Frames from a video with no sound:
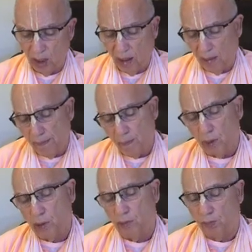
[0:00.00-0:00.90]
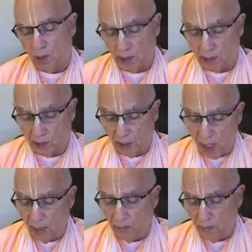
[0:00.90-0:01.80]
if multiplied
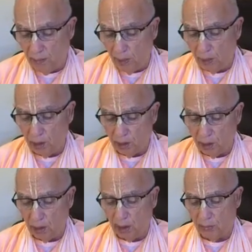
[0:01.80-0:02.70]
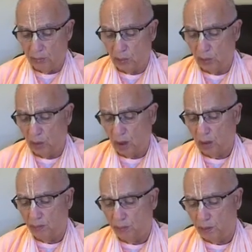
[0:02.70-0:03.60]
10 million times, could not
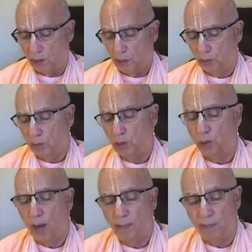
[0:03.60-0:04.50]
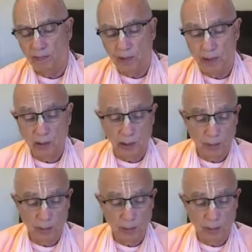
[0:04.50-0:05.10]
compare to a drop of it.